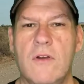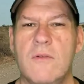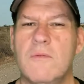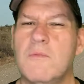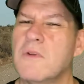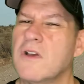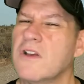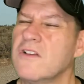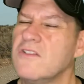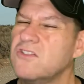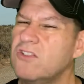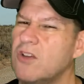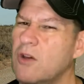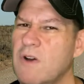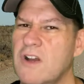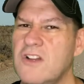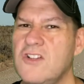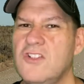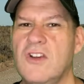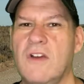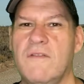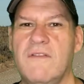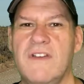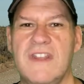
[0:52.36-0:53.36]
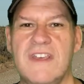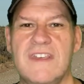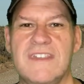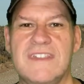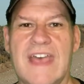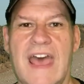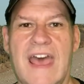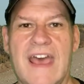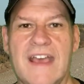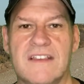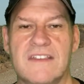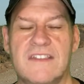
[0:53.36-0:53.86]
because so much of it is
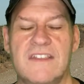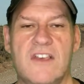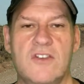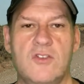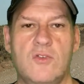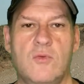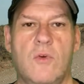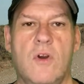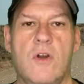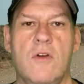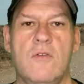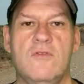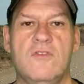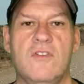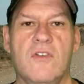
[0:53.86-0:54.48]
access roads